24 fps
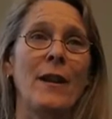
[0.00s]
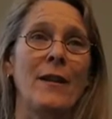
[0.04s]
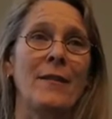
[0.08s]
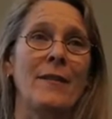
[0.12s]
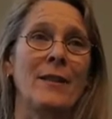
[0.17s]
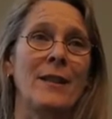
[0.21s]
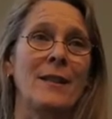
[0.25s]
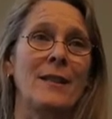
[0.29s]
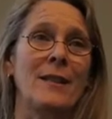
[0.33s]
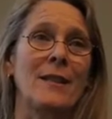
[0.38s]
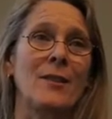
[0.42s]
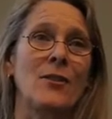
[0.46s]
the
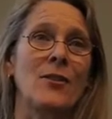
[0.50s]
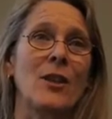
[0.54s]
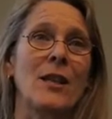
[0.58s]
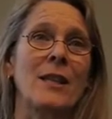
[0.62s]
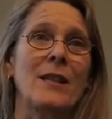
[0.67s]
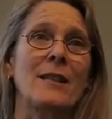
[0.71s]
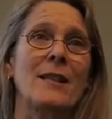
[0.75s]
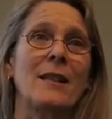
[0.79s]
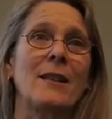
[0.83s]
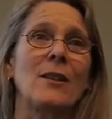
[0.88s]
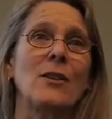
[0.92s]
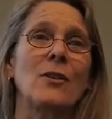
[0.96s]
evidence
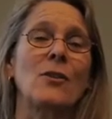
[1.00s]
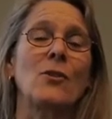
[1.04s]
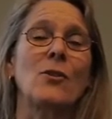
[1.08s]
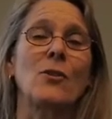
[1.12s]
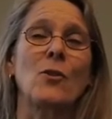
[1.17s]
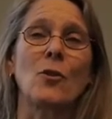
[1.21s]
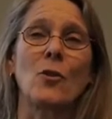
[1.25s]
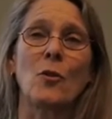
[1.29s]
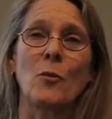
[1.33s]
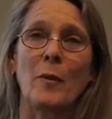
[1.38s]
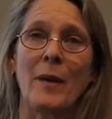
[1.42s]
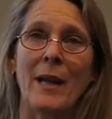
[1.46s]
suggests that the
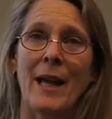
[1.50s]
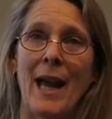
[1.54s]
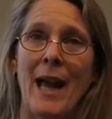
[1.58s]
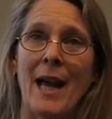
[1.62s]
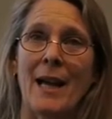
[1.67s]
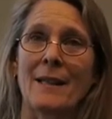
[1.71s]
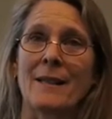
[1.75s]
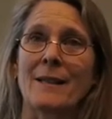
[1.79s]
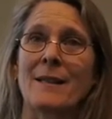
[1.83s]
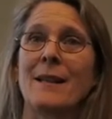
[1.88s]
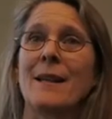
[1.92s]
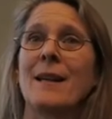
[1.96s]
sooner we
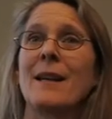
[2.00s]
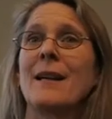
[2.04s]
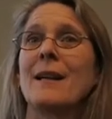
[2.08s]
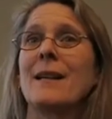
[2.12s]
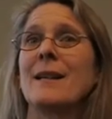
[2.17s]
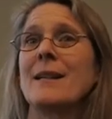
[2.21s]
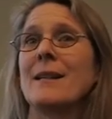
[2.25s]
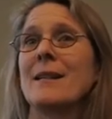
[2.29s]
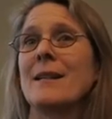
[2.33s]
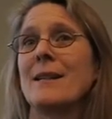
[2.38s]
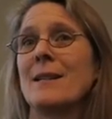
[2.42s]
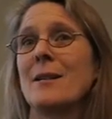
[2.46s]
act
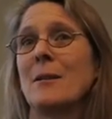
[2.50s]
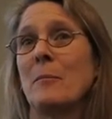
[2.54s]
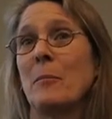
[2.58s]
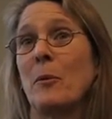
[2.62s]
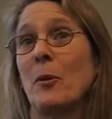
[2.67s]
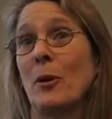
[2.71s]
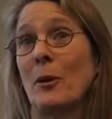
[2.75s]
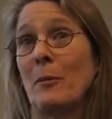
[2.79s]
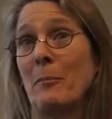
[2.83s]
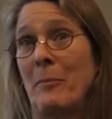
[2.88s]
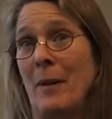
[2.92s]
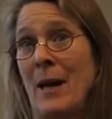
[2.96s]
to
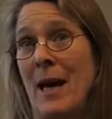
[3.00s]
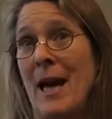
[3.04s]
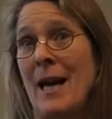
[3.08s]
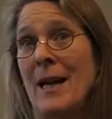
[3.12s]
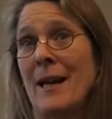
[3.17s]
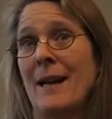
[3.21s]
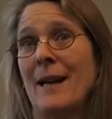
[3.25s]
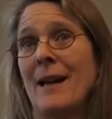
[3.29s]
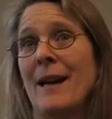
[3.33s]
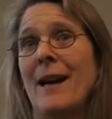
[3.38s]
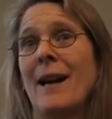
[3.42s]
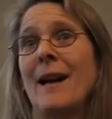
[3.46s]
pull it back,
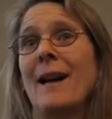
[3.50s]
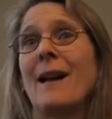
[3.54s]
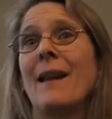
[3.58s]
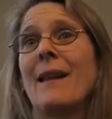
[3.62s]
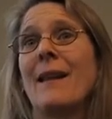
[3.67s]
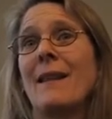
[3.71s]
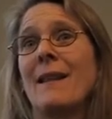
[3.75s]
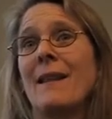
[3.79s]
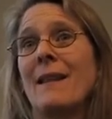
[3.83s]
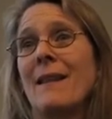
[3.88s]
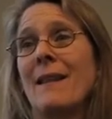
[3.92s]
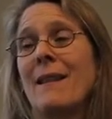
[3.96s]

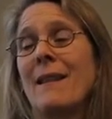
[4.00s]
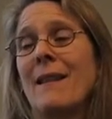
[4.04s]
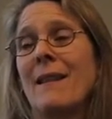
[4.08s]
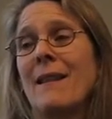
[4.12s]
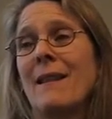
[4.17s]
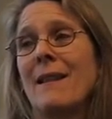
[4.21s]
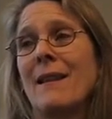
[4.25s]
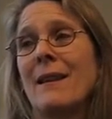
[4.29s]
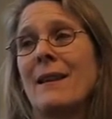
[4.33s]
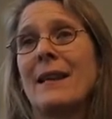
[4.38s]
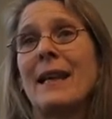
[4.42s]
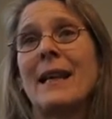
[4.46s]

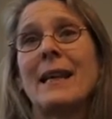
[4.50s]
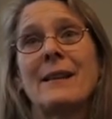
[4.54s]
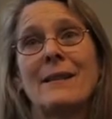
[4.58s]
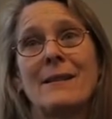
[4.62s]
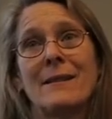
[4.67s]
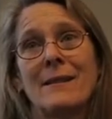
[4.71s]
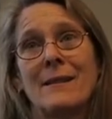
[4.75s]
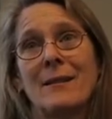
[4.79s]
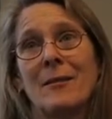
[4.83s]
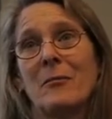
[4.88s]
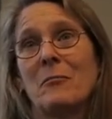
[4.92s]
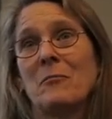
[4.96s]
the
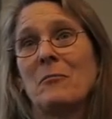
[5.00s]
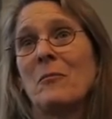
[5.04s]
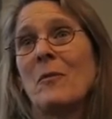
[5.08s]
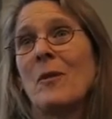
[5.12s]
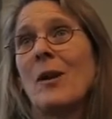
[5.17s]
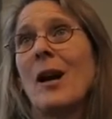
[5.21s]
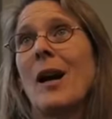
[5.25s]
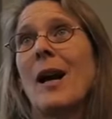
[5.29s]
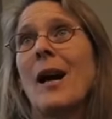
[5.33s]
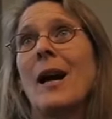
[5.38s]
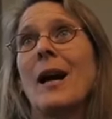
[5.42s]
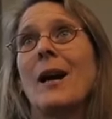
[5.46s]
less
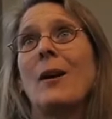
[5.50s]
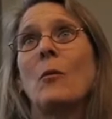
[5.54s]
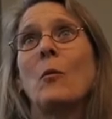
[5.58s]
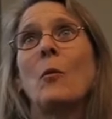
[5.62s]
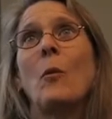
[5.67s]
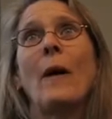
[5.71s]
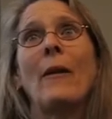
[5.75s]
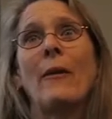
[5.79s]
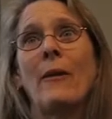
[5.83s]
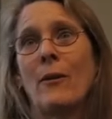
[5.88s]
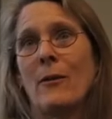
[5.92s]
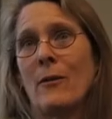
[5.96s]

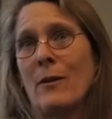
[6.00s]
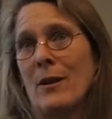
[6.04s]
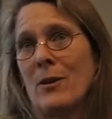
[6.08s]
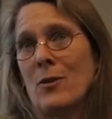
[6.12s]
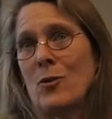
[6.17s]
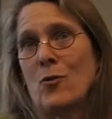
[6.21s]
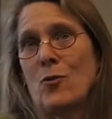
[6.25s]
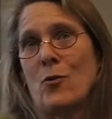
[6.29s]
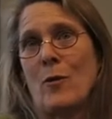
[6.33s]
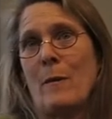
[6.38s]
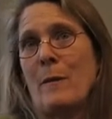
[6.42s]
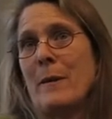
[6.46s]
weather
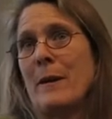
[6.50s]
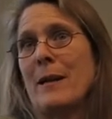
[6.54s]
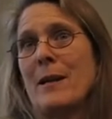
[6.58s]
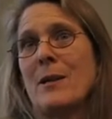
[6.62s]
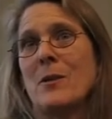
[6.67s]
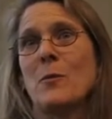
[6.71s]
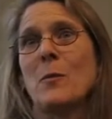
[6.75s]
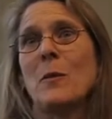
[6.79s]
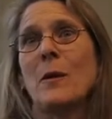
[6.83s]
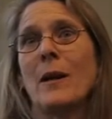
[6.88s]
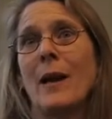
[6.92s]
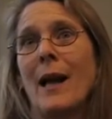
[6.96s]

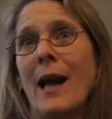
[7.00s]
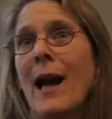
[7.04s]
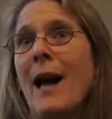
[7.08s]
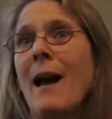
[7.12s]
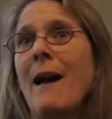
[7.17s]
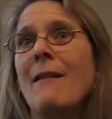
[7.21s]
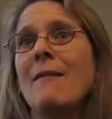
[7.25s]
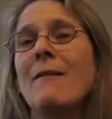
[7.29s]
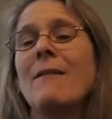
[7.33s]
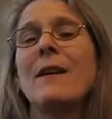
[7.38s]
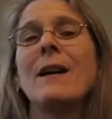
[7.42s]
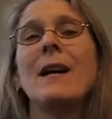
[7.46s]
extremities we'll
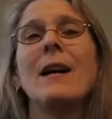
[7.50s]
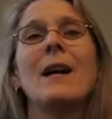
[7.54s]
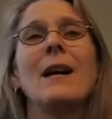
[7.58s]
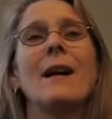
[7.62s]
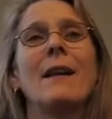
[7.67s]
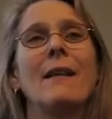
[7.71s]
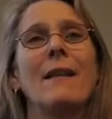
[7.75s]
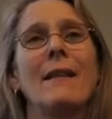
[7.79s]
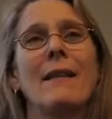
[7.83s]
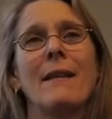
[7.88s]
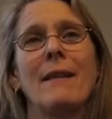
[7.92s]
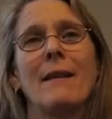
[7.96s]
have,
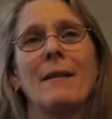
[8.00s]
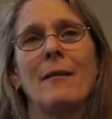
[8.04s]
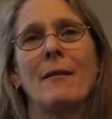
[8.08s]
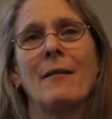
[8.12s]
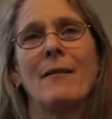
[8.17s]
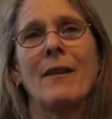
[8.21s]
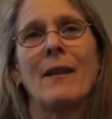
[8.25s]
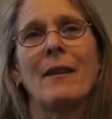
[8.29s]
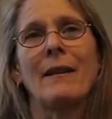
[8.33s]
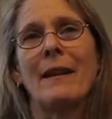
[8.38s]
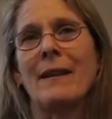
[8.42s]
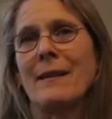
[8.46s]

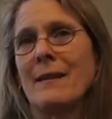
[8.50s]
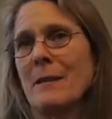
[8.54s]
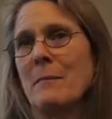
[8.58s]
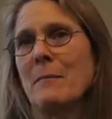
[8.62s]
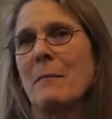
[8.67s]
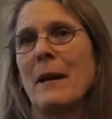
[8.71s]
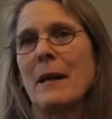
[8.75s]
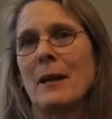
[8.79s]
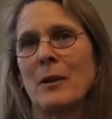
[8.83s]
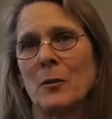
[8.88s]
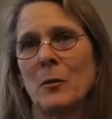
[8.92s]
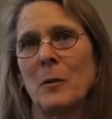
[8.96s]
the less
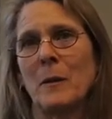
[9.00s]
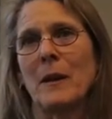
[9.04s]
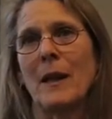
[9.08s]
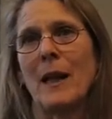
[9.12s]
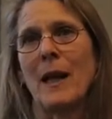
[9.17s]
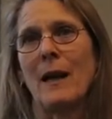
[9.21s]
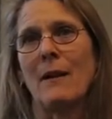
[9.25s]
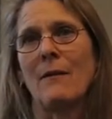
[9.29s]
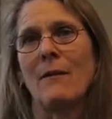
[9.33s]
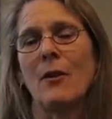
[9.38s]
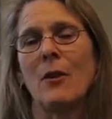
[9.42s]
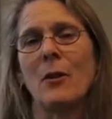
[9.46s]
impacts we'll
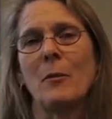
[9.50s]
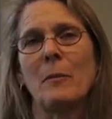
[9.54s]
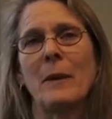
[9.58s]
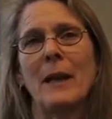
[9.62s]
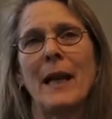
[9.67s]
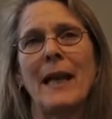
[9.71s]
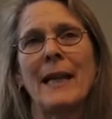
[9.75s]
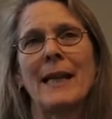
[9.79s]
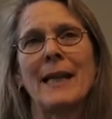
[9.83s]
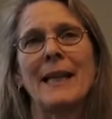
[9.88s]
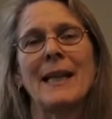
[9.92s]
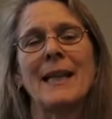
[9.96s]
have on the
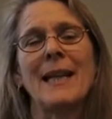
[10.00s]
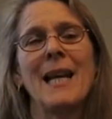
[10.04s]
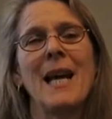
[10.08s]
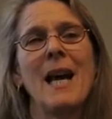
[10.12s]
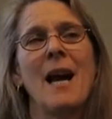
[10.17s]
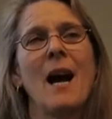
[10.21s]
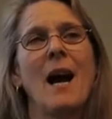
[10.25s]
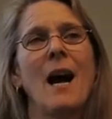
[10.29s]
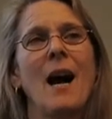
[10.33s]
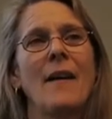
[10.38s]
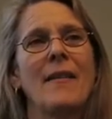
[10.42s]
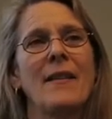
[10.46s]
planet.
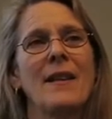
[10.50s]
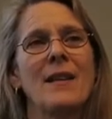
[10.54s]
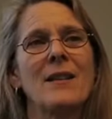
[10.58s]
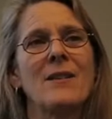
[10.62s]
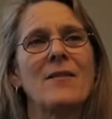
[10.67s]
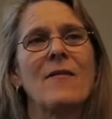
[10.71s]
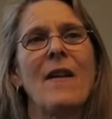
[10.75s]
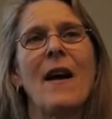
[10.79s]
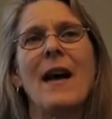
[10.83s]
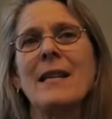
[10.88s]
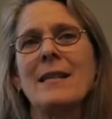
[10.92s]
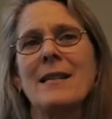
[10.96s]
I think
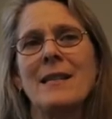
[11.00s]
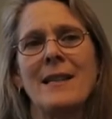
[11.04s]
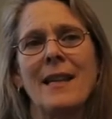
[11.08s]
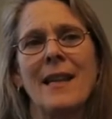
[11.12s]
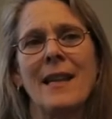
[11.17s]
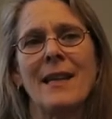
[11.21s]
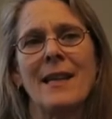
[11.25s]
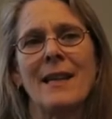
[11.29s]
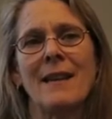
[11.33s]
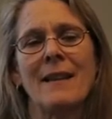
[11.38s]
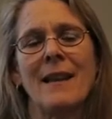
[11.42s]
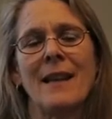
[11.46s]
it's
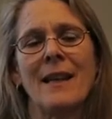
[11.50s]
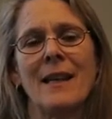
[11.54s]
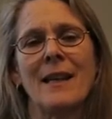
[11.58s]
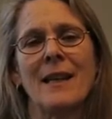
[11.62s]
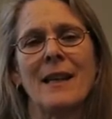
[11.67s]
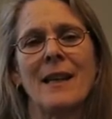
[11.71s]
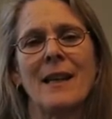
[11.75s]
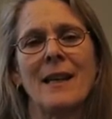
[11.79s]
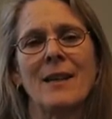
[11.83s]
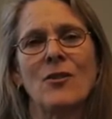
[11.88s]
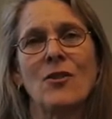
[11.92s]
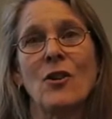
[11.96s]
fascinating
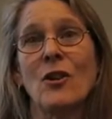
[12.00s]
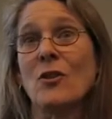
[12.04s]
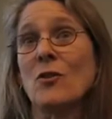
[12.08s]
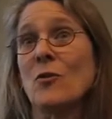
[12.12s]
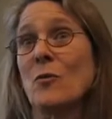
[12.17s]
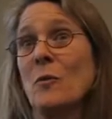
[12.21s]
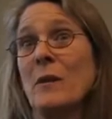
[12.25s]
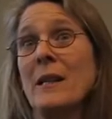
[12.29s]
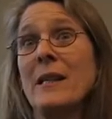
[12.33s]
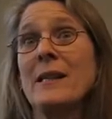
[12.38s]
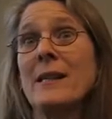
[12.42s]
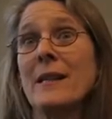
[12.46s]
that
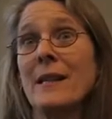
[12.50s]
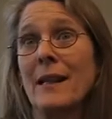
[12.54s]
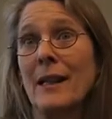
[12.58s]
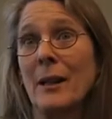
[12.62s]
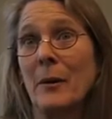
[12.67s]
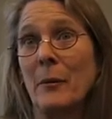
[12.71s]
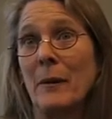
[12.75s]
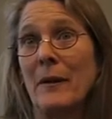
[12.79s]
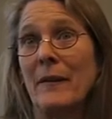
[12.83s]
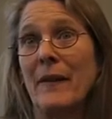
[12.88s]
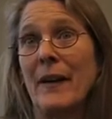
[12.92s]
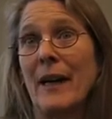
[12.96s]
just
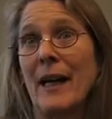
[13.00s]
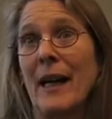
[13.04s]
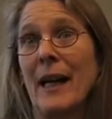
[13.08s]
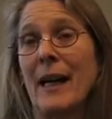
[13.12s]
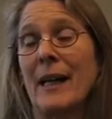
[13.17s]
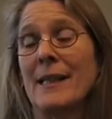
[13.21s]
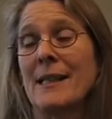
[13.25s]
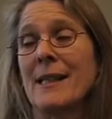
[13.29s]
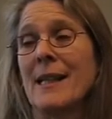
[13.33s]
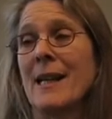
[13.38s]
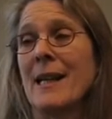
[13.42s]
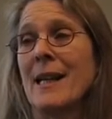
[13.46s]
recently we've
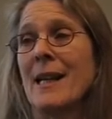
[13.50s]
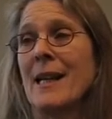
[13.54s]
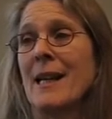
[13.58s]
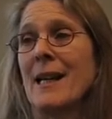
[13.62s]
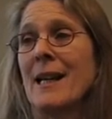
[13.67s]
had